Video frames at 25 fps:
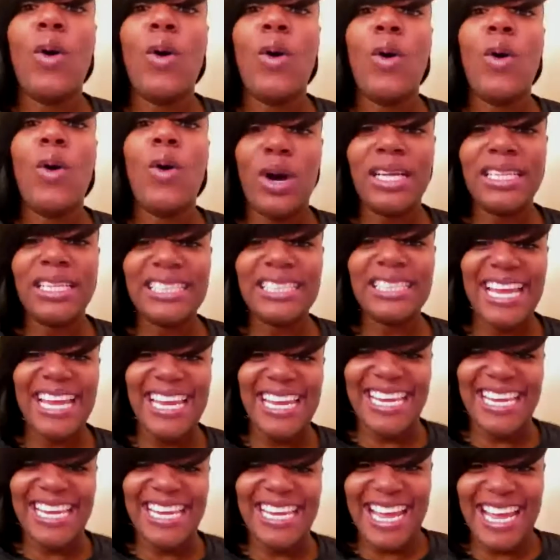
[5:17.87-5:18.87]
Once they
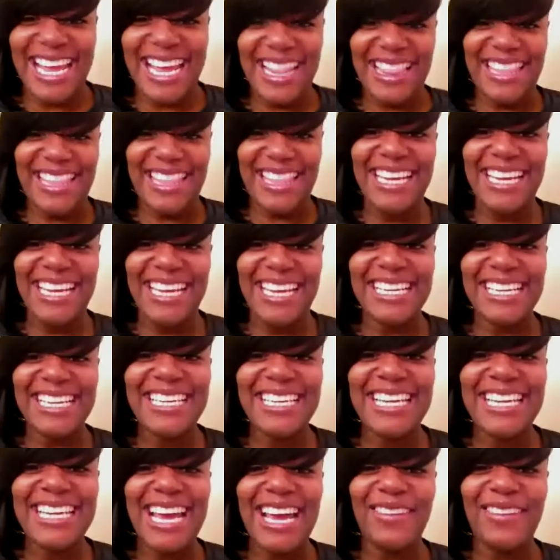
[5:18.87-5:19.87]
get that thing done
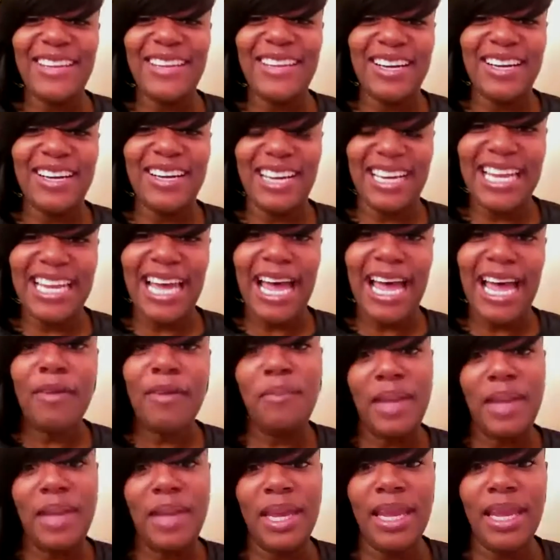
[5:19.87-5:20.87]
down there, a lot of
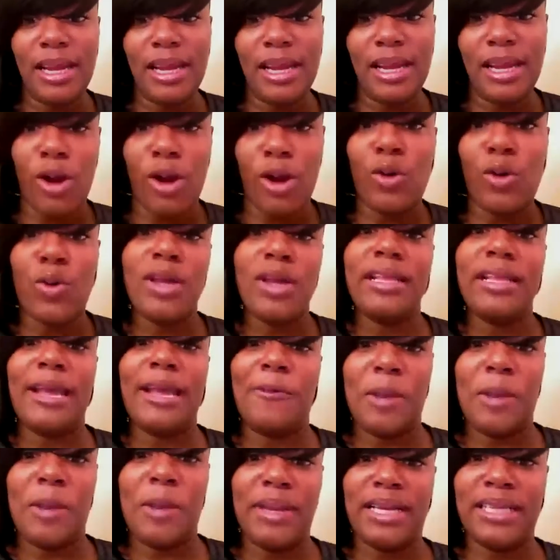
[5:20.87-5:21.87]
men are going that
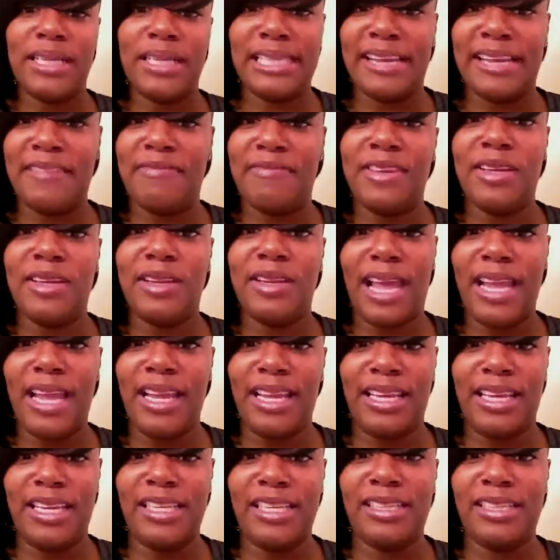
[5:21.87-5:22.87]
way because they feel like
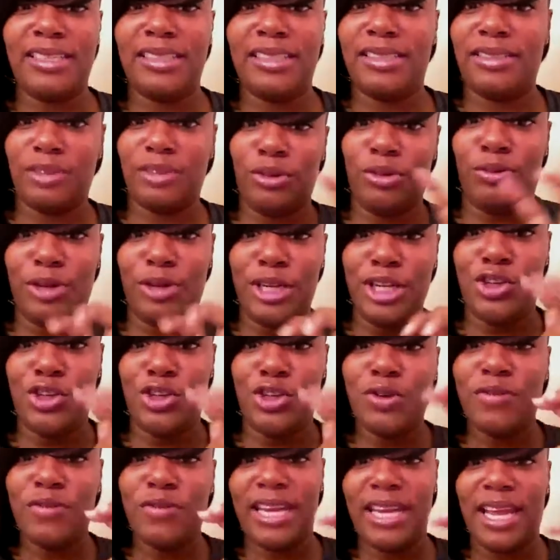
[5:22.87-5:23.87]
it's
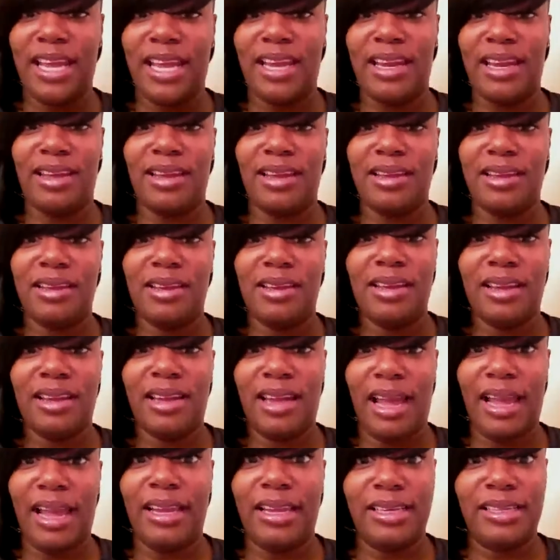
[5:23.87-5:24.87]
rejuvenated,
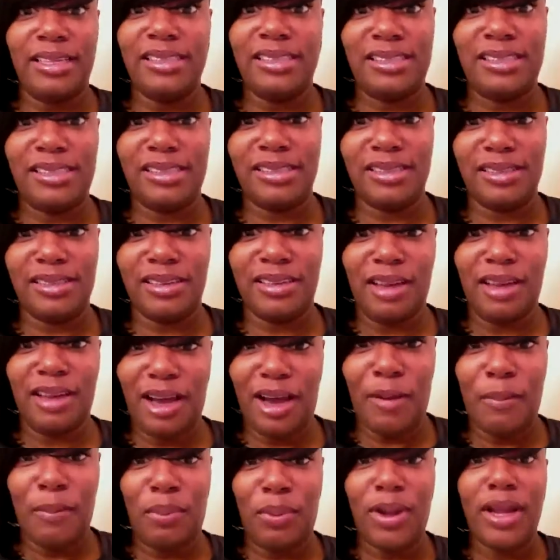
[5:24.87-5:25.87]
like it's
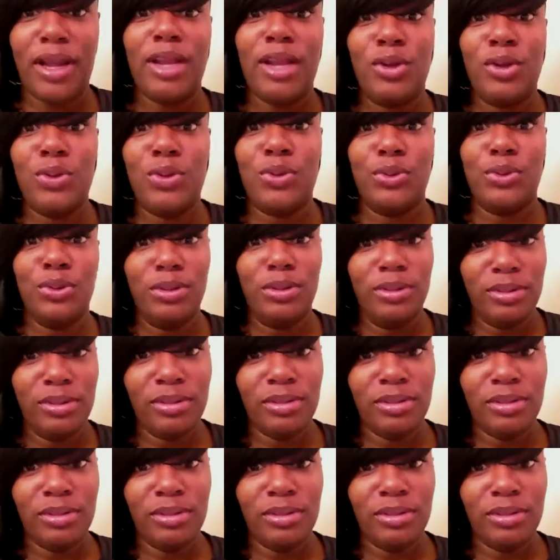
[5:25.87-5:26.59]
a brand new